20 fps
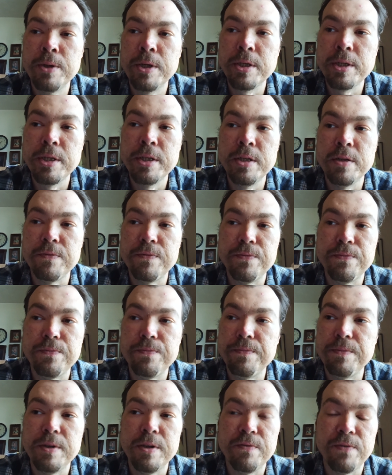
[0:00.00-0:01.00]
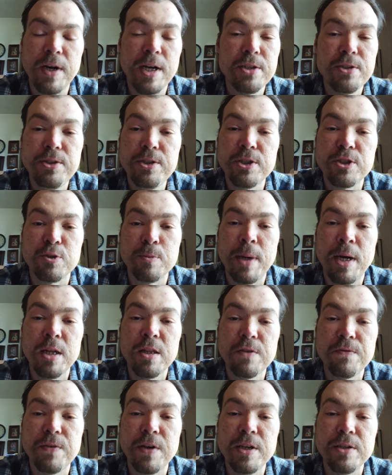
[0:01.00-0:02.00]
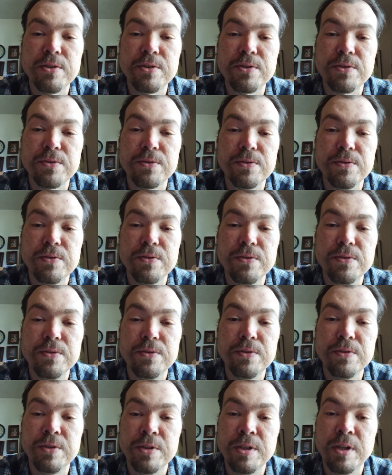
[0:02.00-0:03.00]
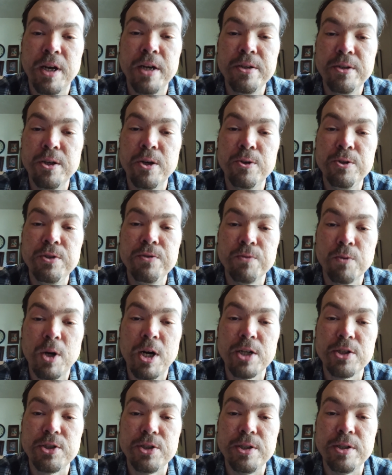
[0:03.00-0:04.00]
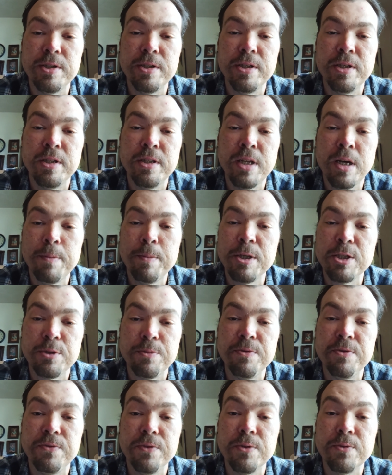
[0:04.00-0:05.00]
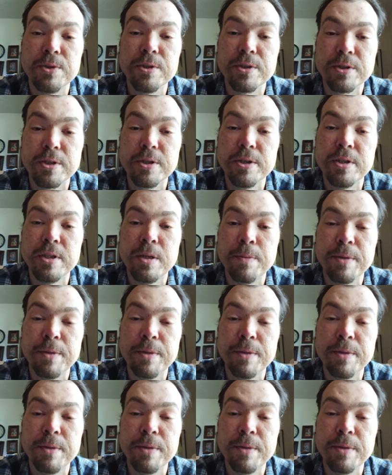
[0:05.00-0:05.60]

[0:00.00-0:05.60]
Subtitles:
And again, if I see a smiley face, then I know you've watched it. And that makes me feel really good.